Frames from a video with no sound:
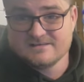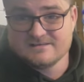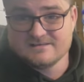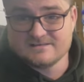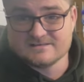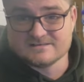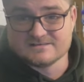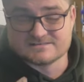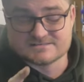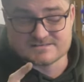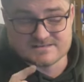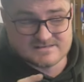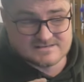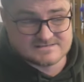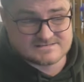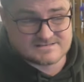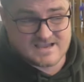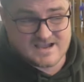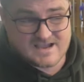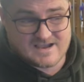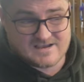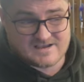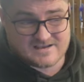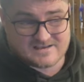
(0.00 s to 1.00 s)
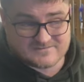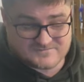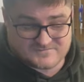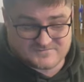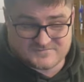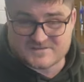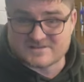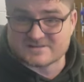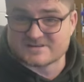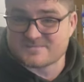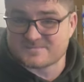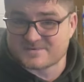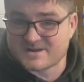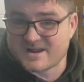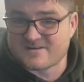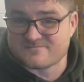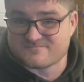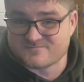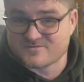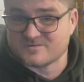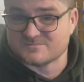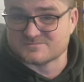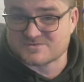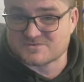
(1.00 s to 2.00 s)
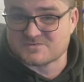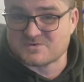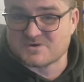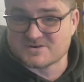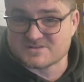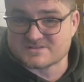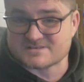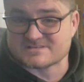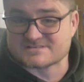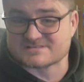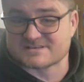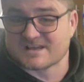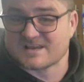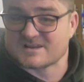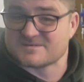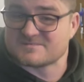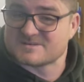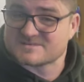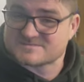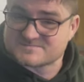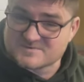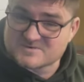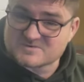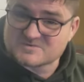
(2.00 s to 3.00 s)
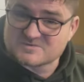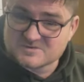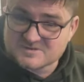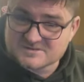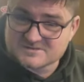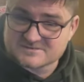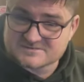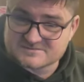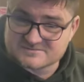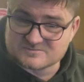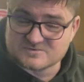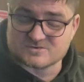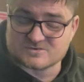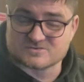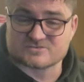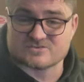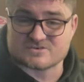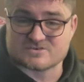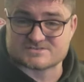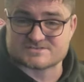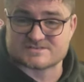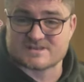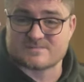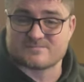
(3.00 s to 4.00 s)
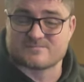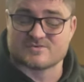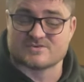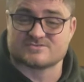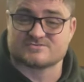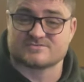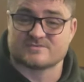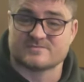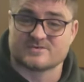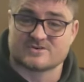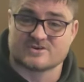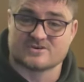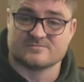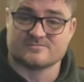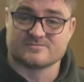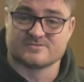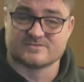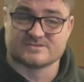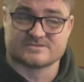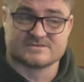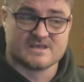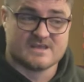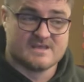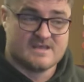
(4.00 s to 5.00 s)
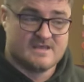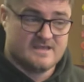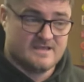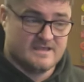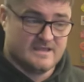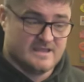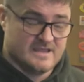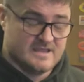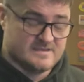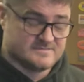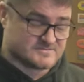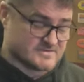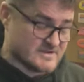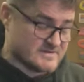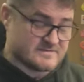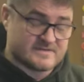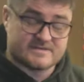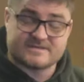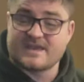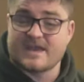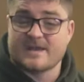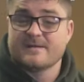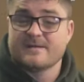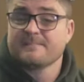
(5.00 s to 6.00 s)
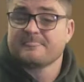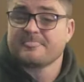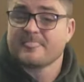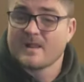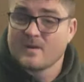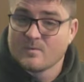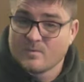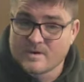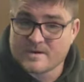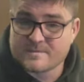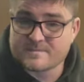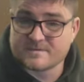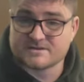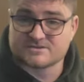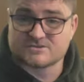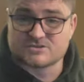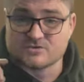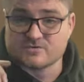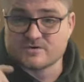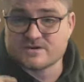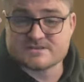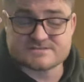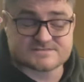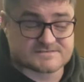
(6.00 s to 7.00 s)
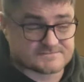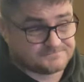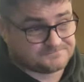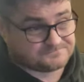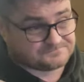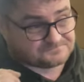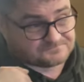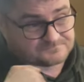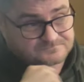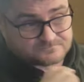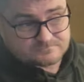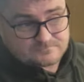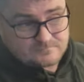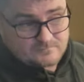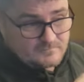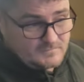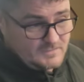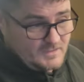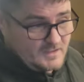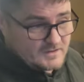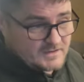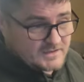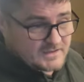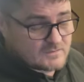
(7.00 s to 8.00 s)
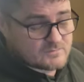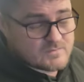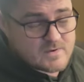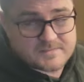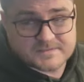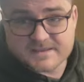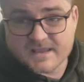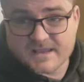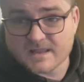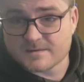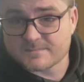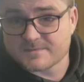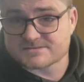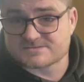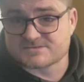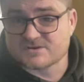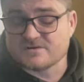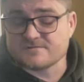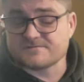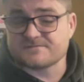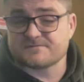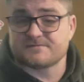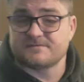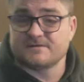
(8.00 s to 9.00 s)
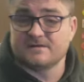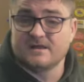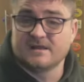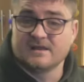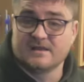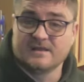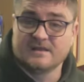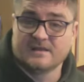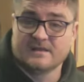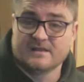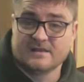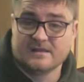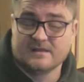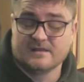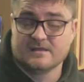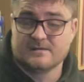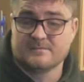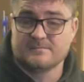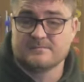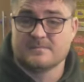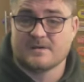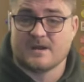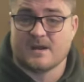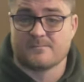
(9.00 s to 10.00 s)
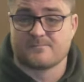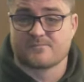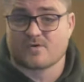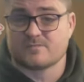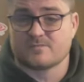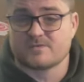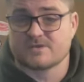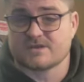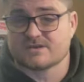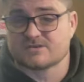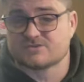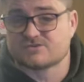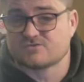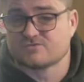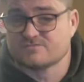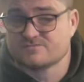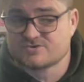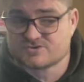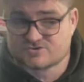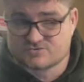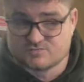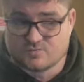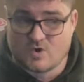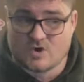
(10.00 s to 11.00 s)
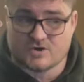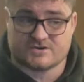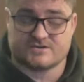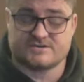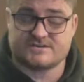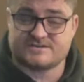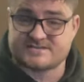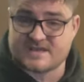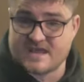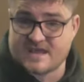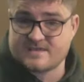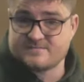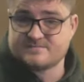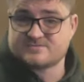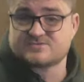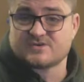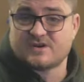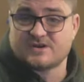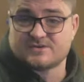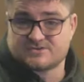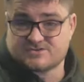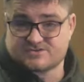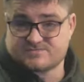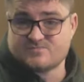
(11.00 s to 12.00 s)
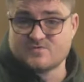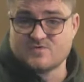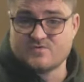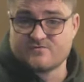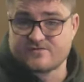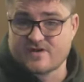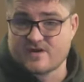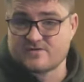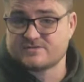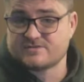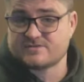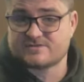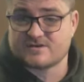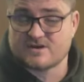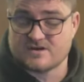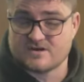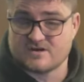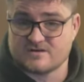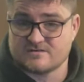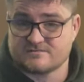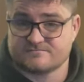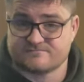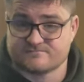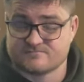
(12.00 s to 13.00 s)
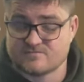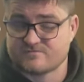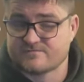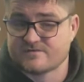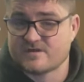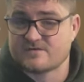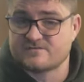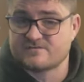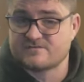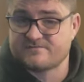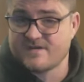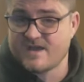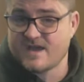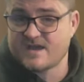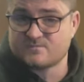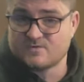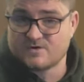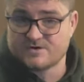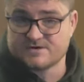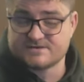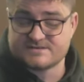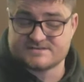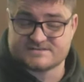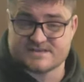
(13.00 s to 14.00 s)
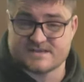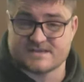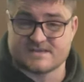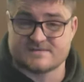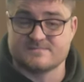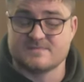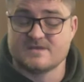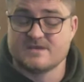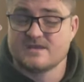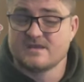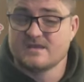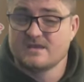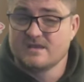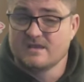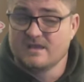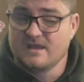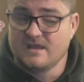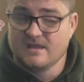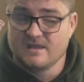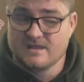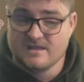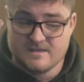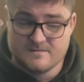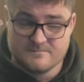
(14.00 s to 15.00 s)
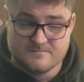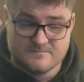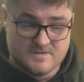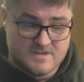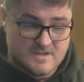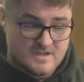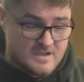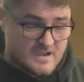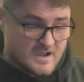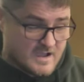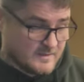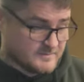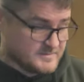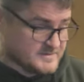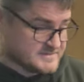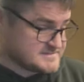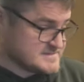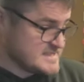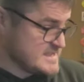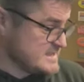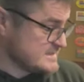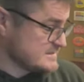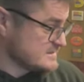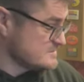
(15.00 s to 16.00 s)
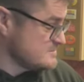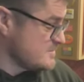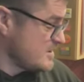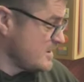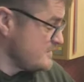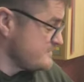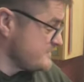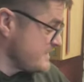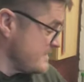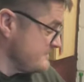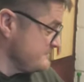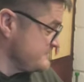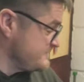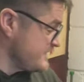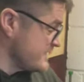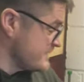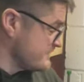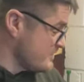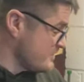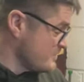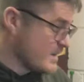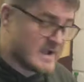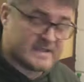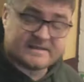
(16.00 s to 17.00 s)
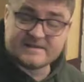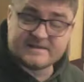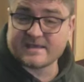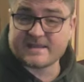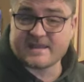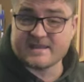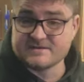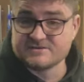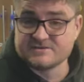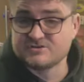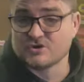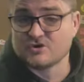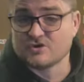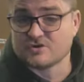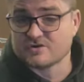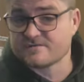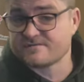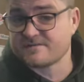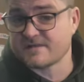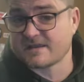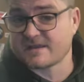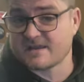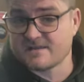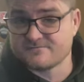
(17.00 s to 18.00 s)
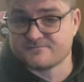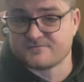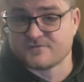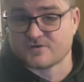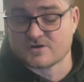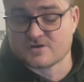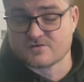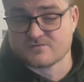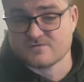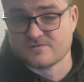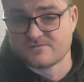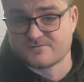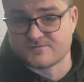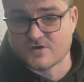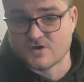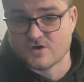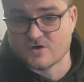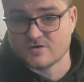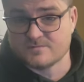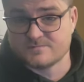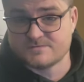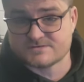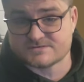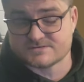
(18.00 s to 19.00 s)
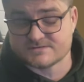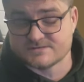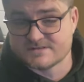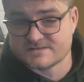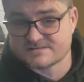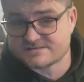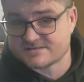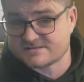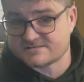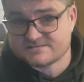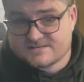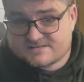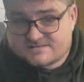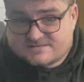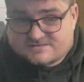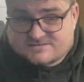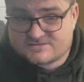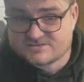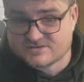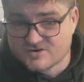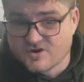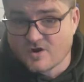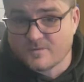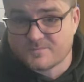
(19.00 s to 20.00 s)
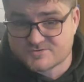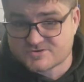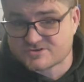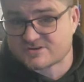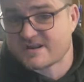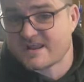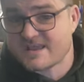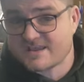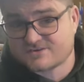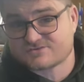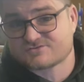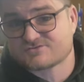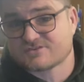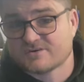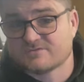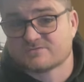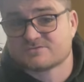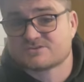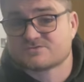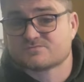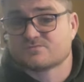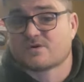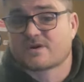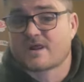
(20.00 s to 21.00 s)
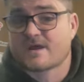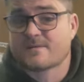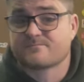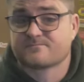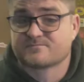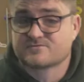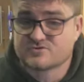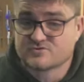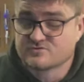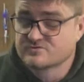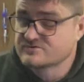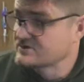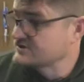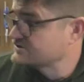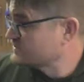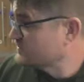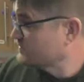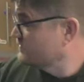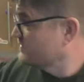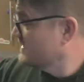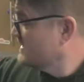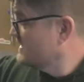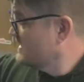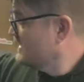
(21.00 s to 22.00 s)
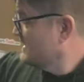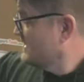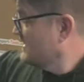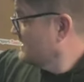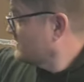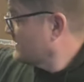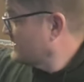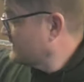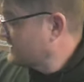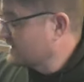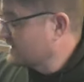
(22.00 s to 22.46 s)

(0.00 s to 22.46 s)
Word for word: He says, I can feel I'm going to have problems with one of these calipers, but we'll we'll cross that bridge when we come to it. Um, so anyway, yeah, what I'm going to do is I'm going to whip the calipers off. Um, I'm probably going to do them just one at a time so I can just move around the car, move around the van one at a time. Um, I'm going to take them off. I'm figuring while they're getting done, if they're getting fully refurbed, this is this is an optional extra, which is what I'm choosing to do. What I'm